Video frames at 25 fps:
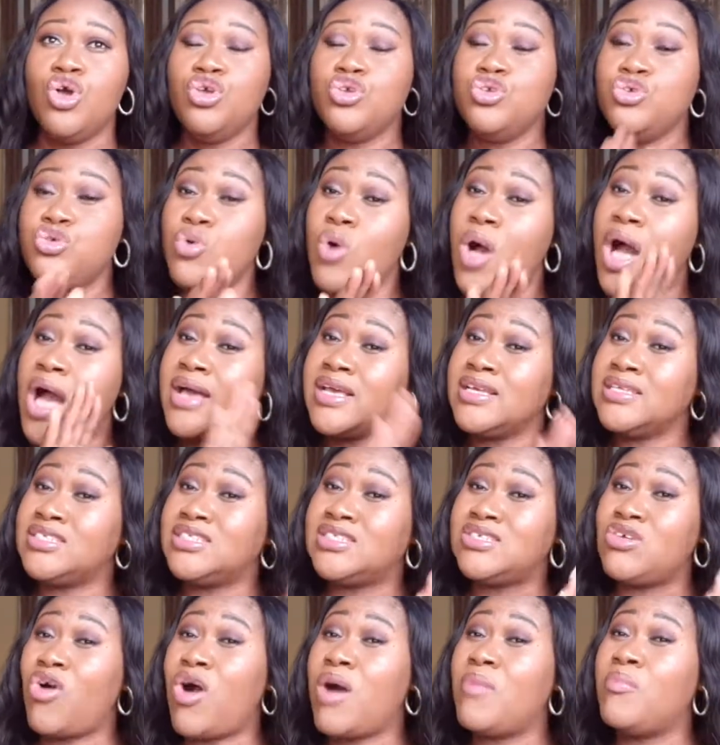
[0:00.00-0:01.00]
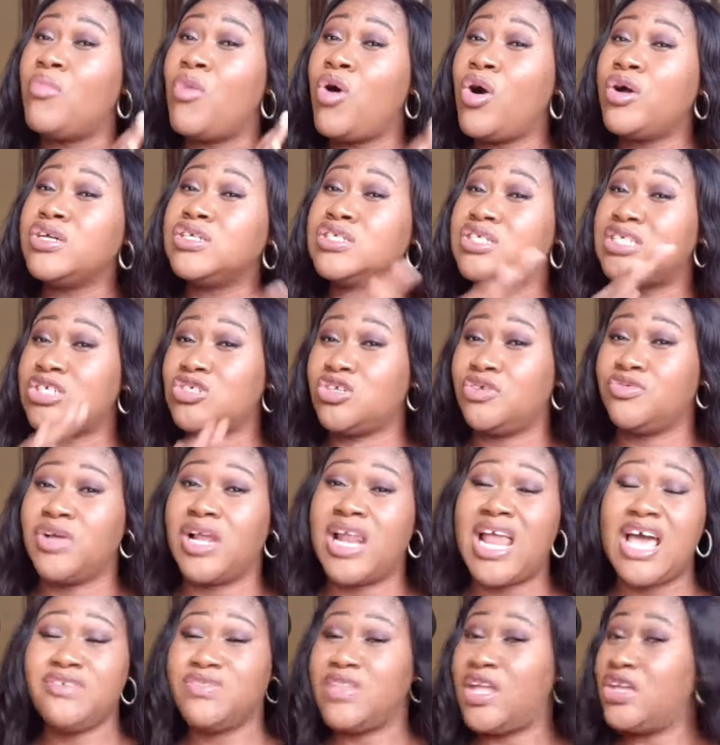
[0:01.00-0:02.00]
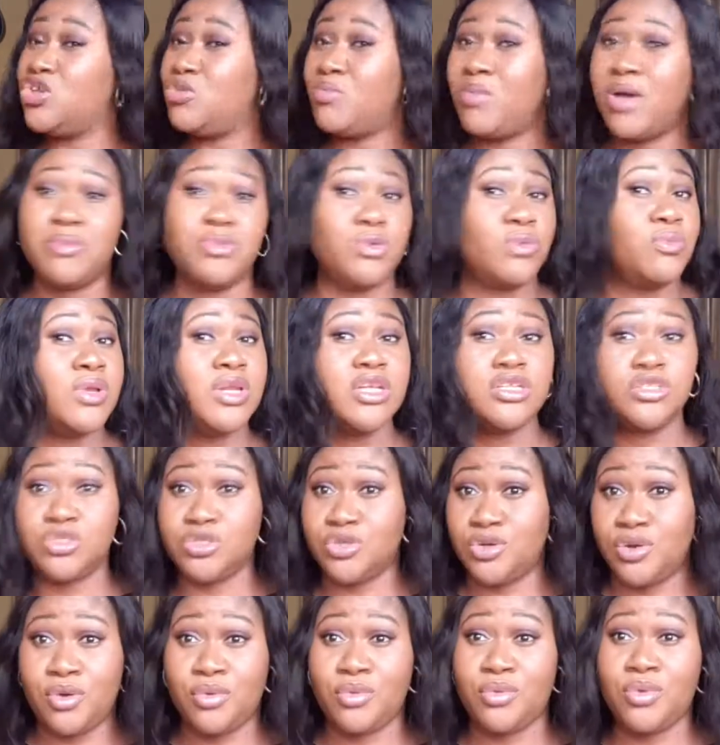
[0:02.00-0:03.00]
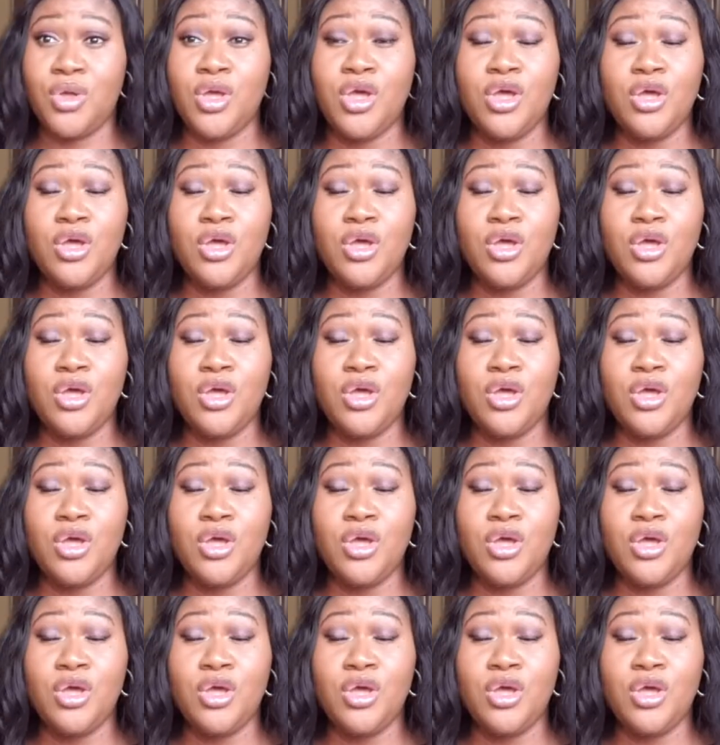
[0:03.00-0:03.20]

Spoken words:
You are more in charge of your life than you might be willing to know.